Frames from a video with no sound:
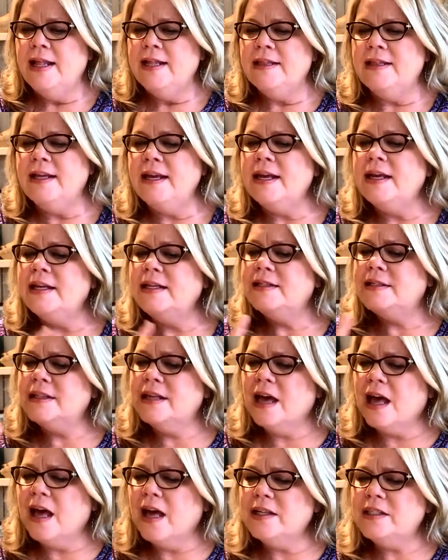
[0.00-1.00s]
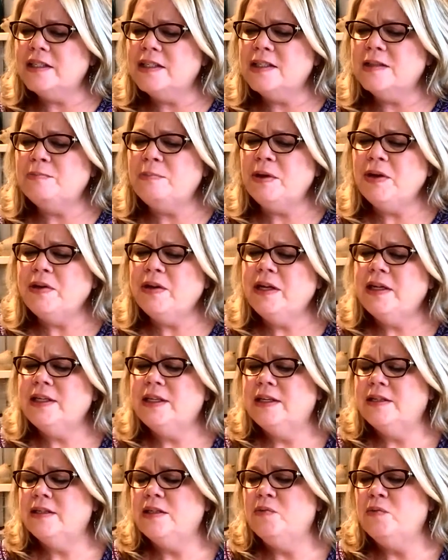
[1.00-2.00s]
Then as God's Spirit
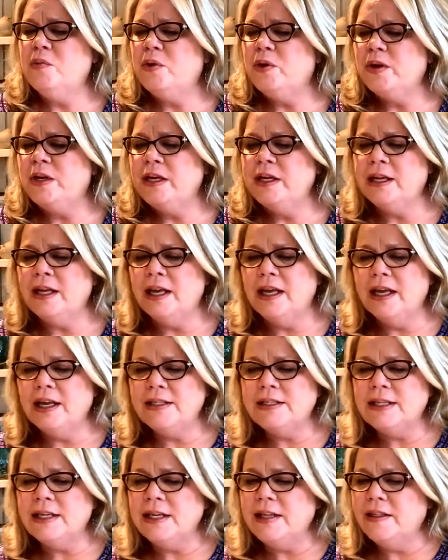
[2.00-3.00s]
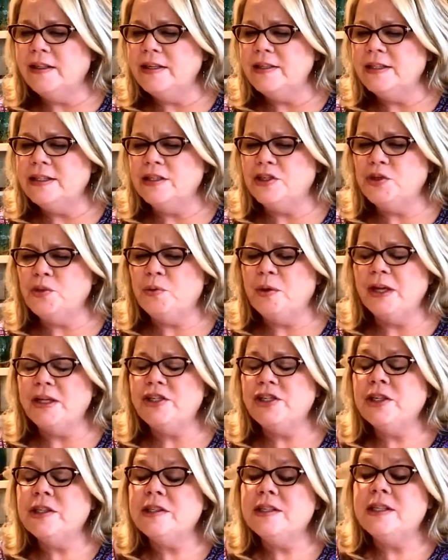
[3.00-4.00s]
does the work in us and in these
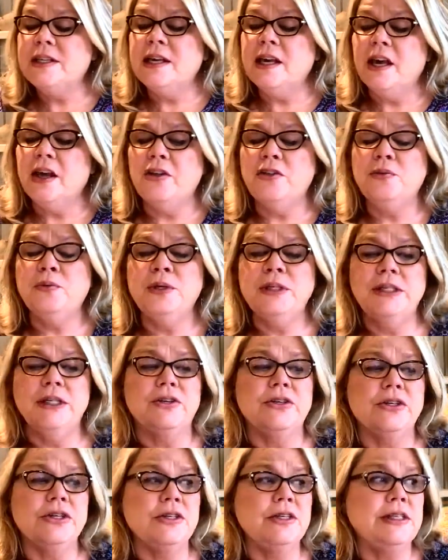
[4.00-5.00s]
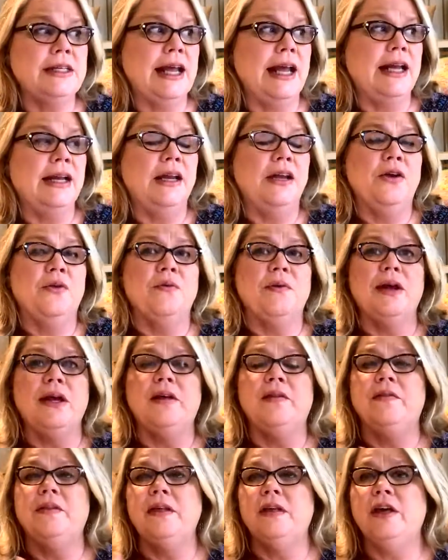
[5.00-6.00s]
situations, the other ones that are standing
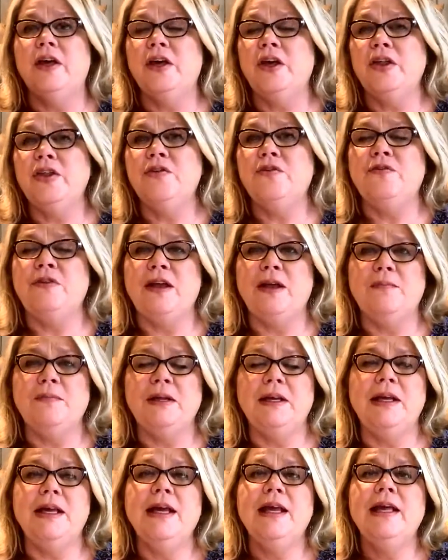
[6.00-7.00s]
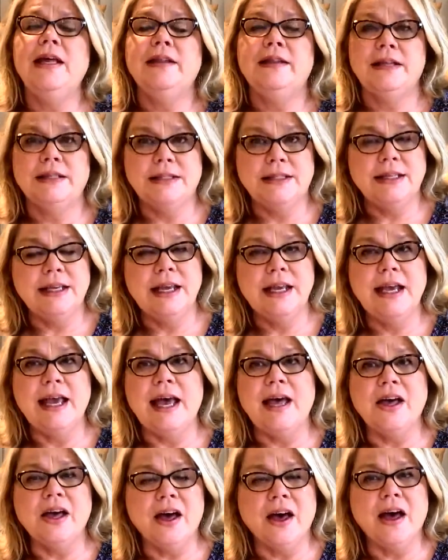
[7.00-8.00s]
around the other family that see
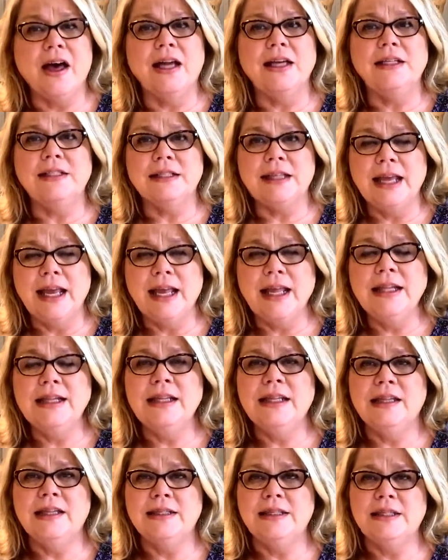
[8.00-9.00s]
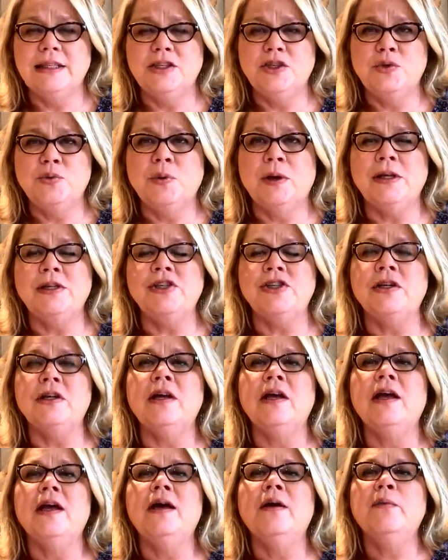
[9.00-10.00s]
how God is healing this situation
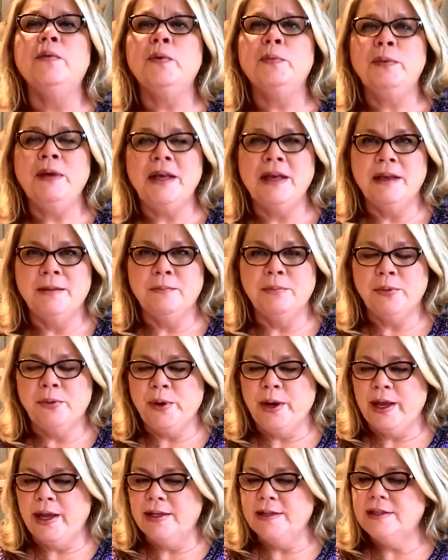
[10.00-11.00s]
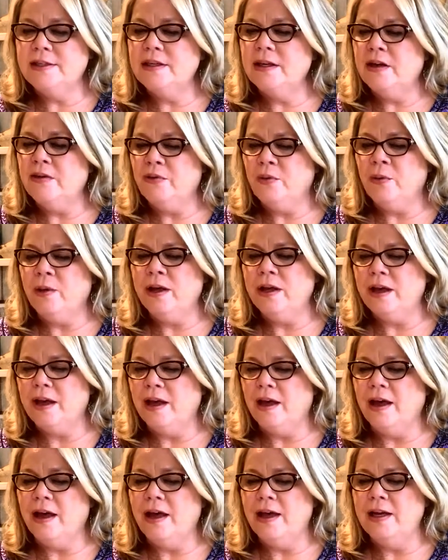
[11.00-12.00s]
will be impressed of what
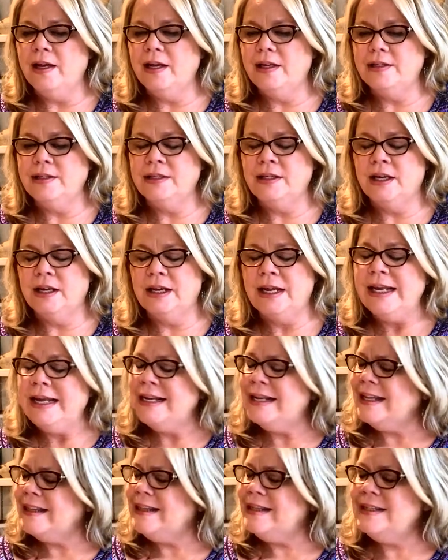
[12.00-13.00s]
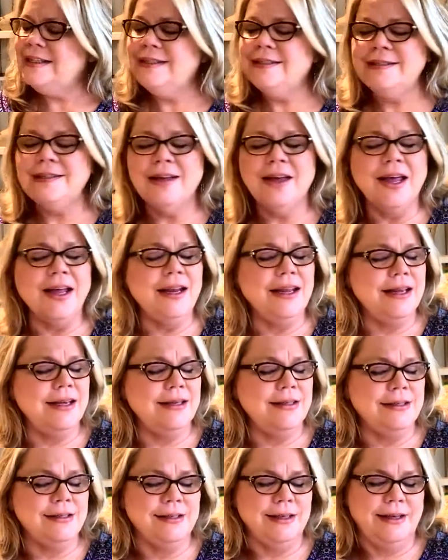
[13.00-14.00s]
God has done. Now, this is not
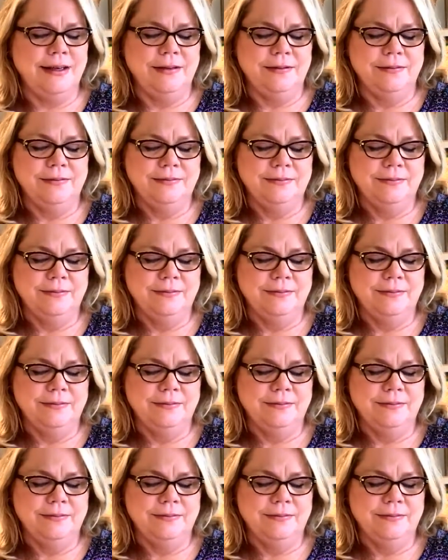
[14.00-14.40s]
easy.